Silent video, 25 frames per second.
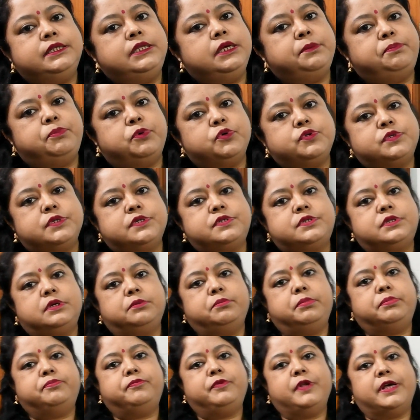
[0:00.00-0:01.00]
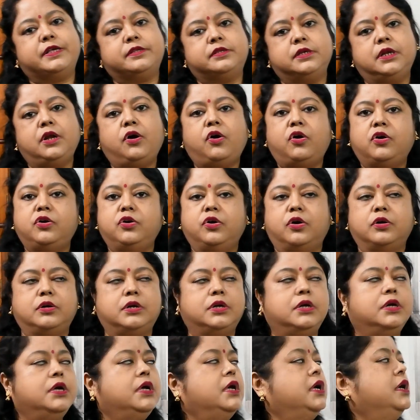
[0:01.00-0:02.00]
they possess the flagella or not,
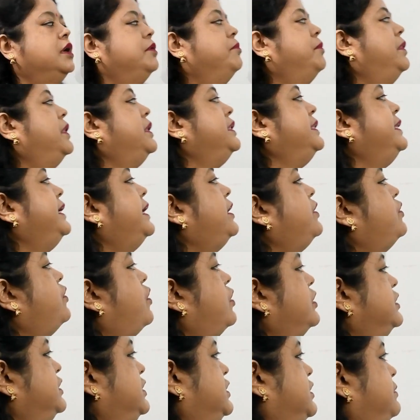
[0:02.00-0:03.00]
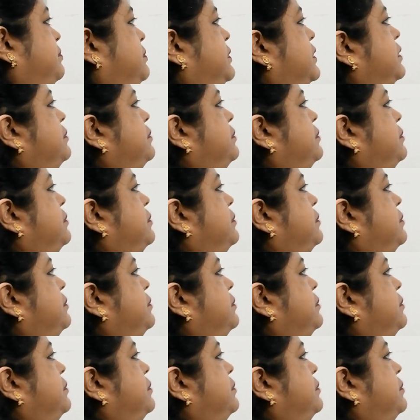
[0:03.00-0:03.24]
but they are rod-shaped.